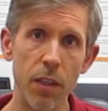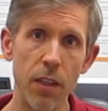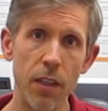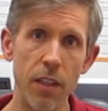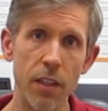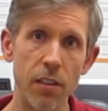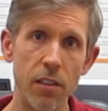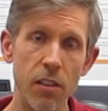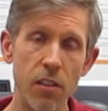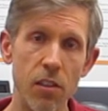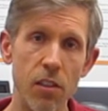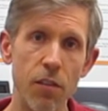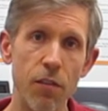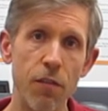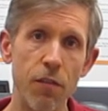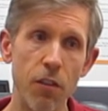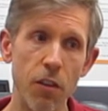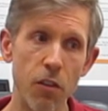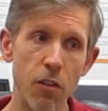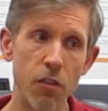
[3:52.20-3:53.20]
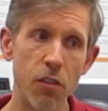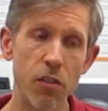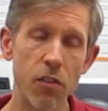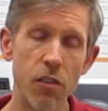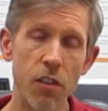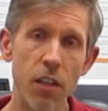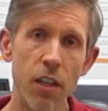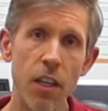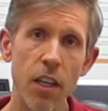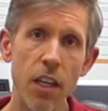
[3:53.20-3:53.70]
this is the
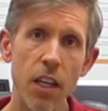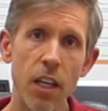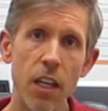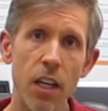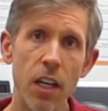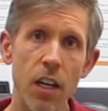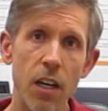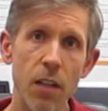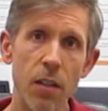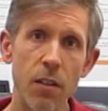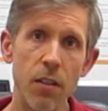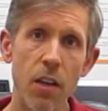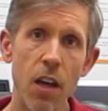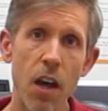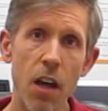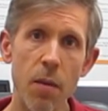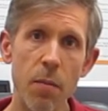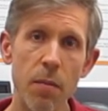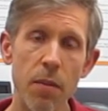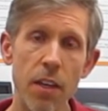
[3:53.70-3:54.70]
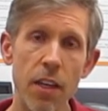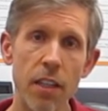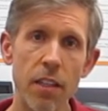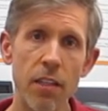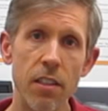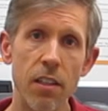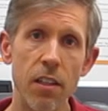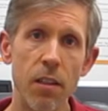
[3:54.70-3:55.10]
first time that